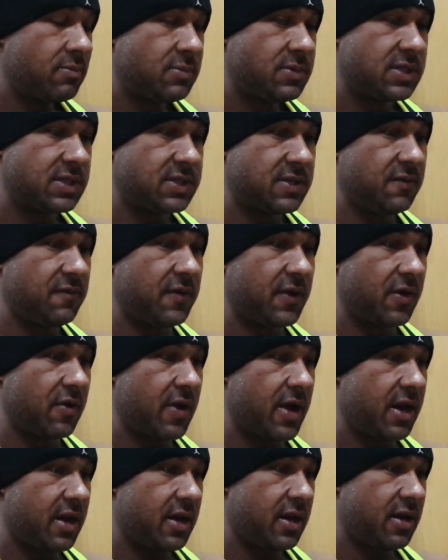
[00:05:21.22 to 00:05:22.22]
Just
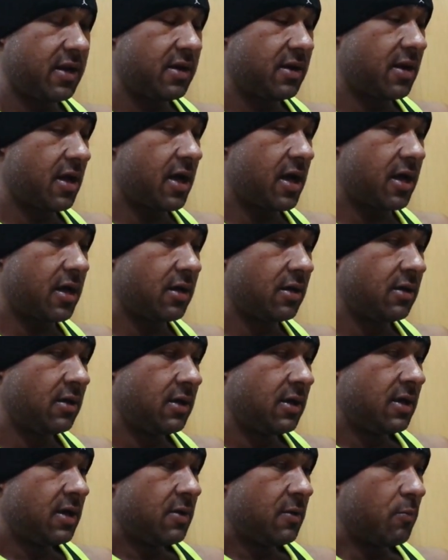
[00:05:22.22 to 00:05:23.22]
invigorated
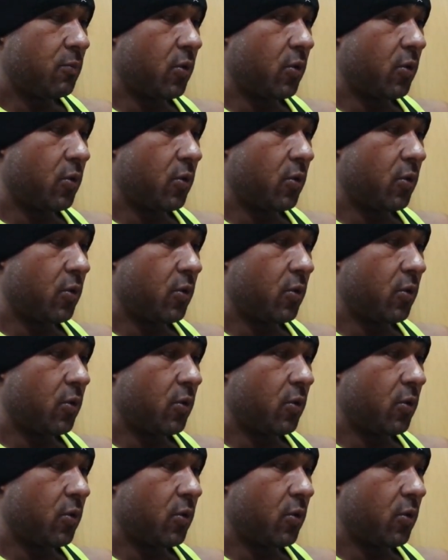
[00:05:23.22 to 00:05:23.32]
and